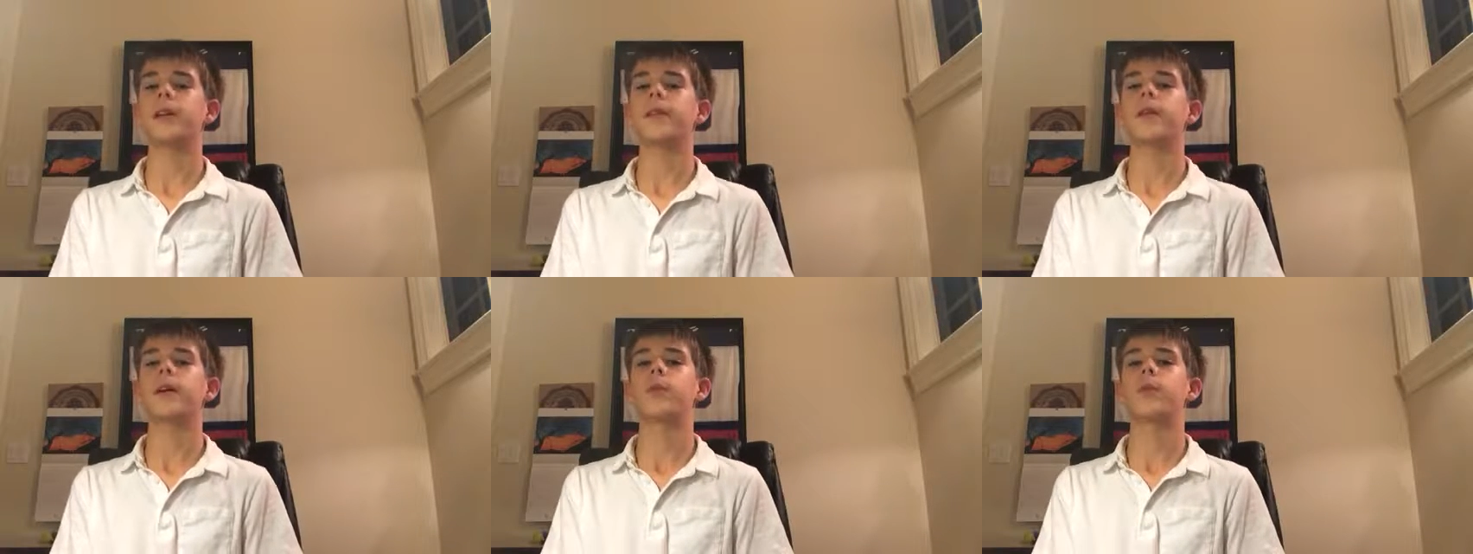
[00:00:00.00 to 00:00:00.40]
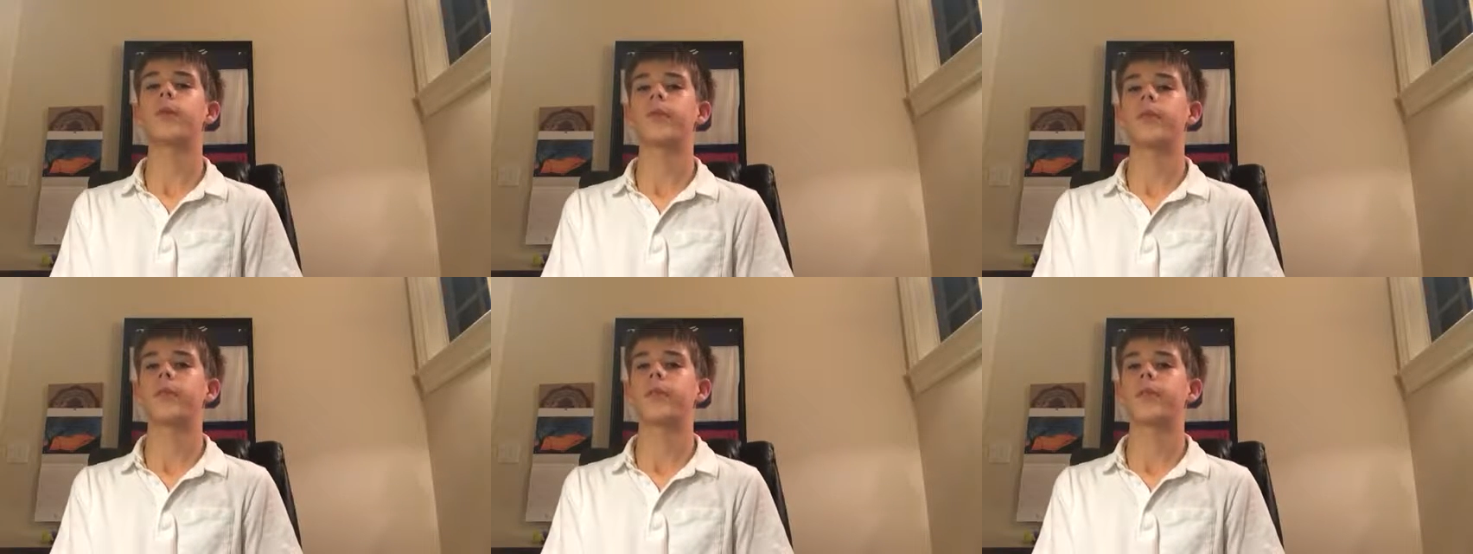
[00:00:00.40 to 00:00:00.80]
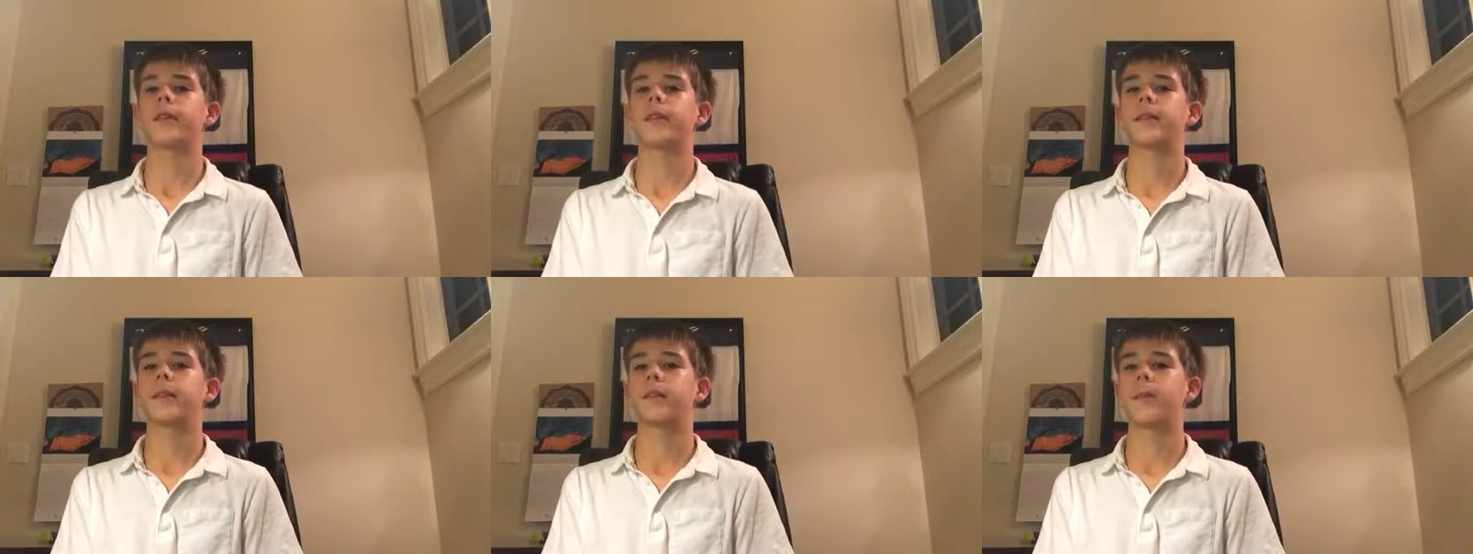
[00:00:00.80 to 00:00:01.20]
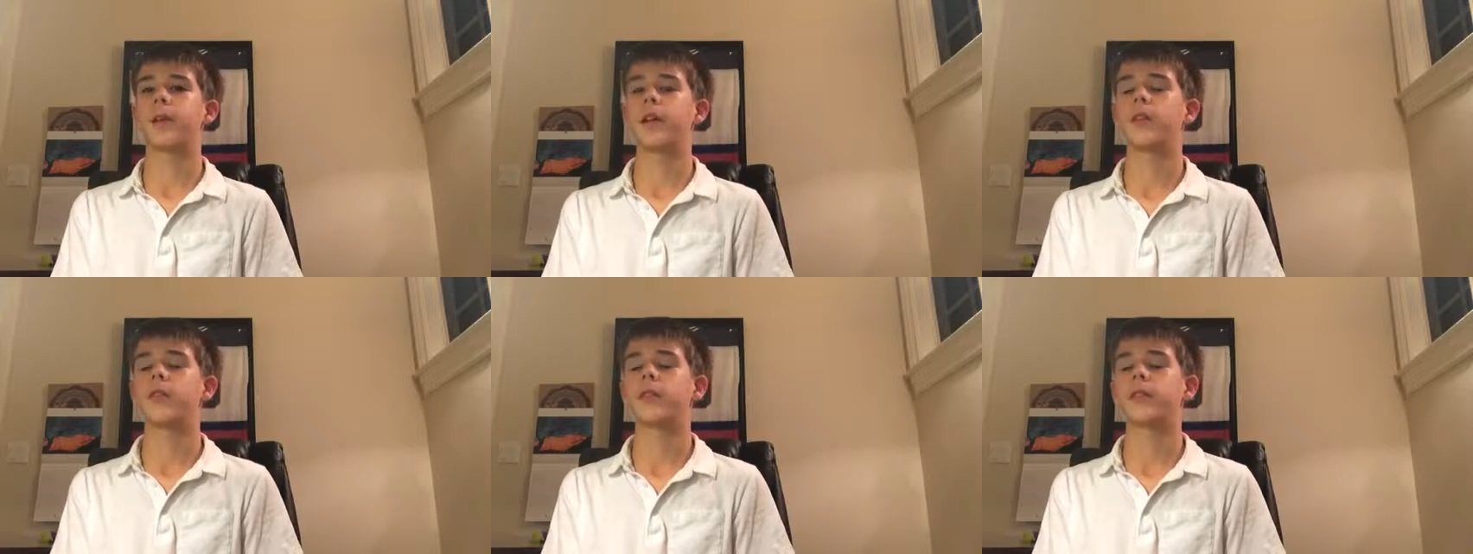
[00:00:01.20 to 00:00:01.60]
Then we have living things that
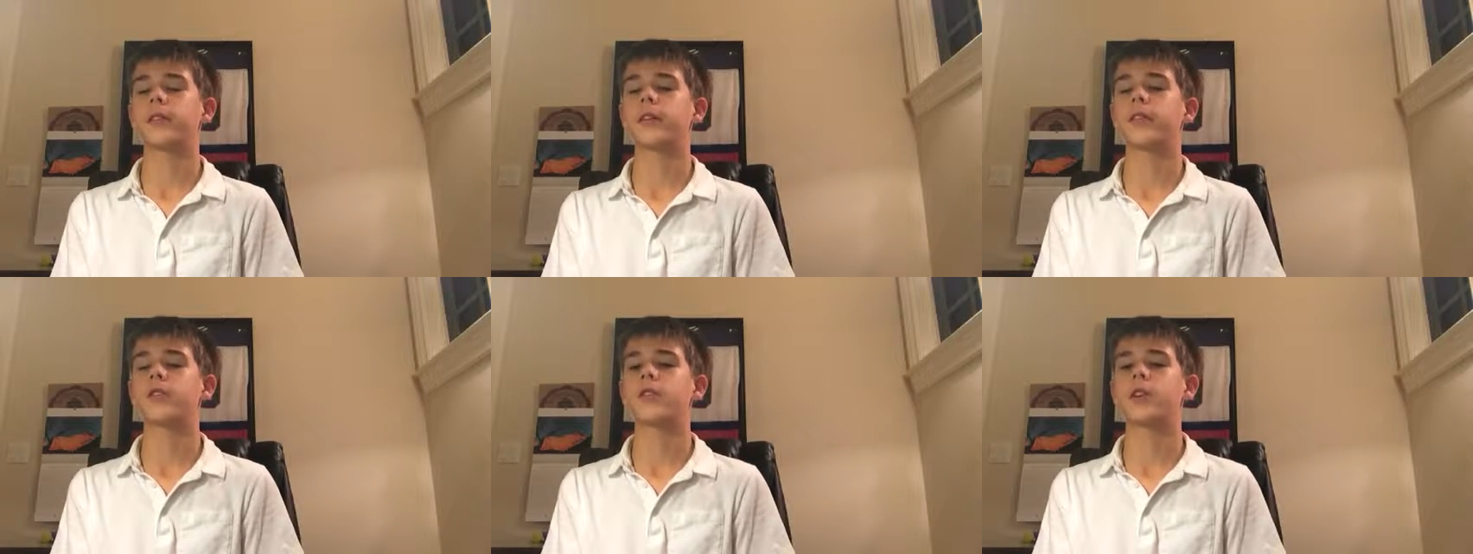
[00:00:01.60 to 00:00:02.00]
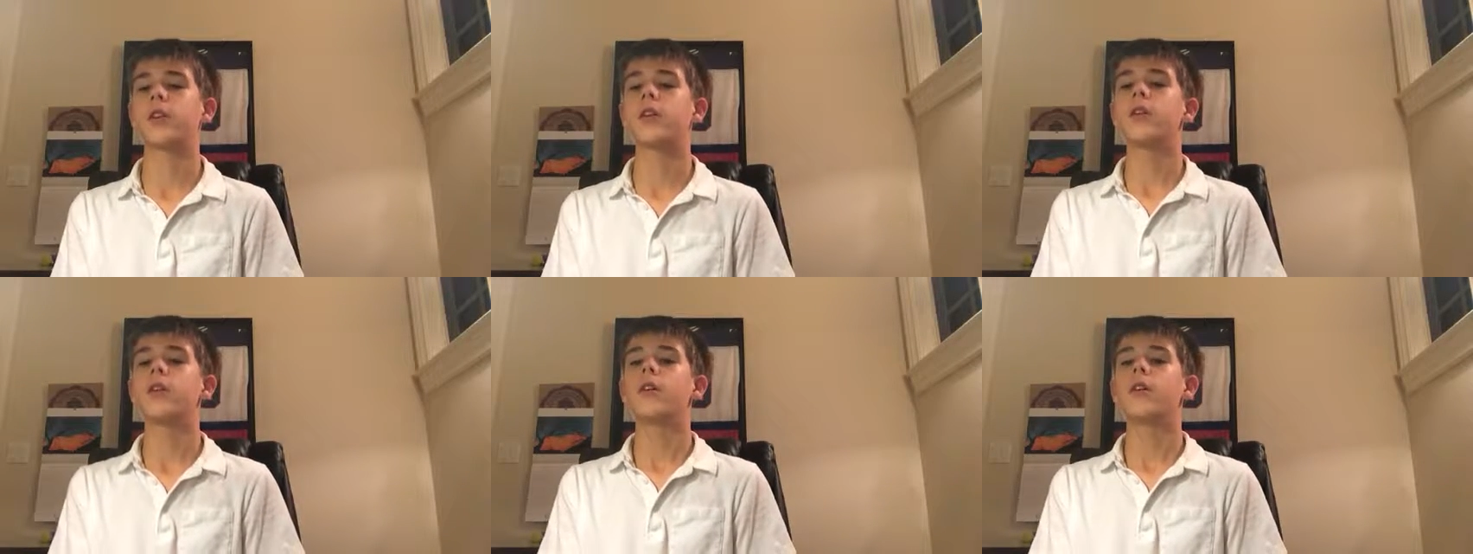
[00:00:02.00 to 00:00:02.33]
obtain US energy.